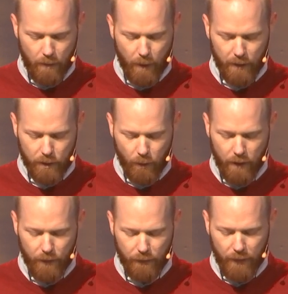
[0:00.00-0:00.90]
By the sweat
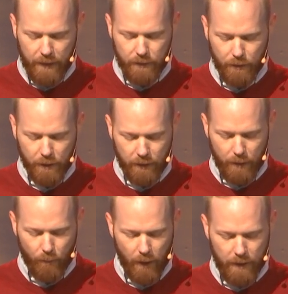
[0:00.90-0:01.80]
of your face you shall
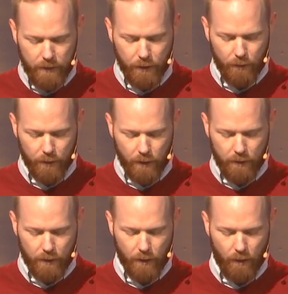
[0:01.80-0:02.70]
eat bread till you
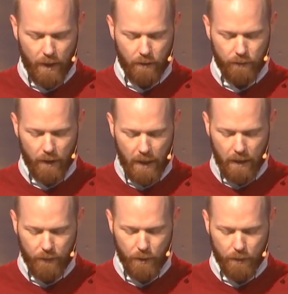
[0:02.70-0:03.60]
return to the ground, for
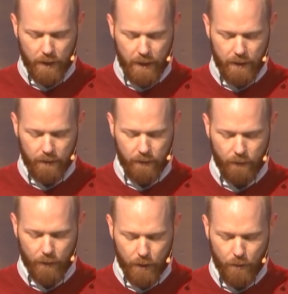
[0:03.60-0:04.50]
out of it you were taken,
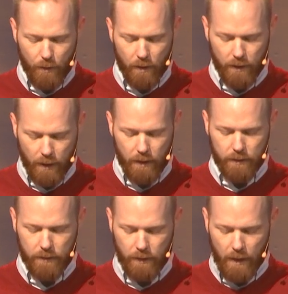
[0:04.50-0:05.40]
for you are
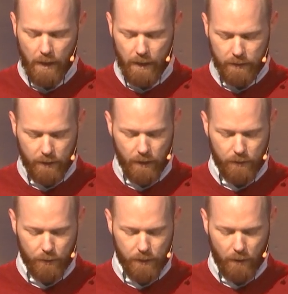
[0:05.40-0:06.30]
dust, and to
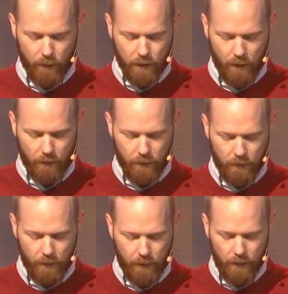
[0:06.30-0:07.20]
dust you shall return.'
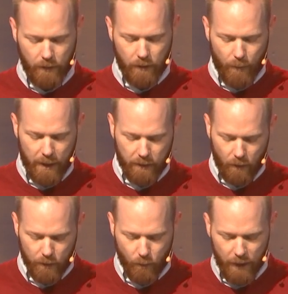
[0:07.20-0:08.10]
The man
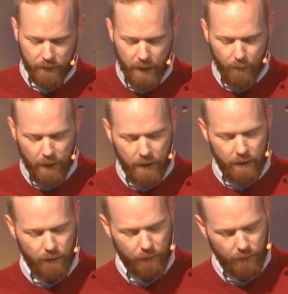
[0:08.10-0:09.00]
called his wife's name
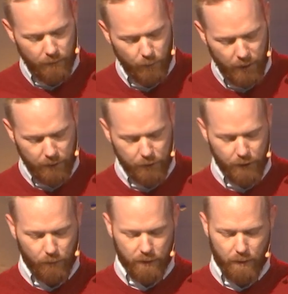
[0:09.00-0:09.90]
Eve, because
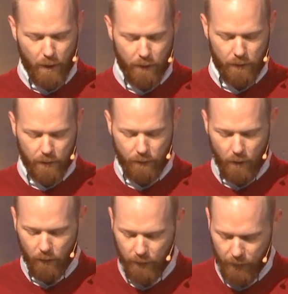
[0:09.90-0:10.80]
she was the mother of
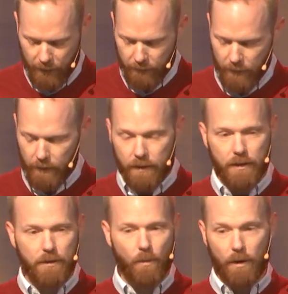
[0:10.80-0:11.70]
all living." This
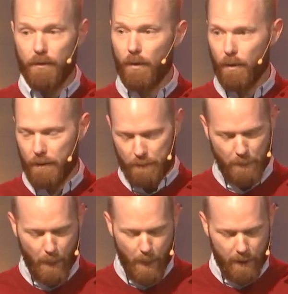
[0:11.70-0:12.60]
is the word of the Lord.
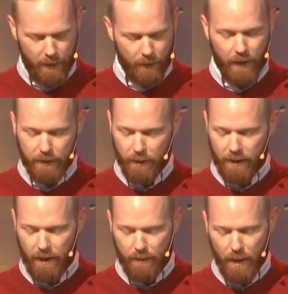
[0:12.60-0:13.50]
Thanks be to
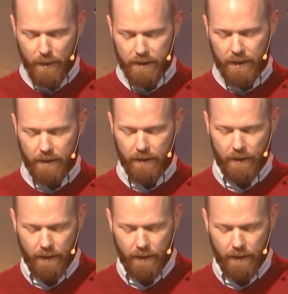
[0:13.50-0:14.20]
God. You may be seated.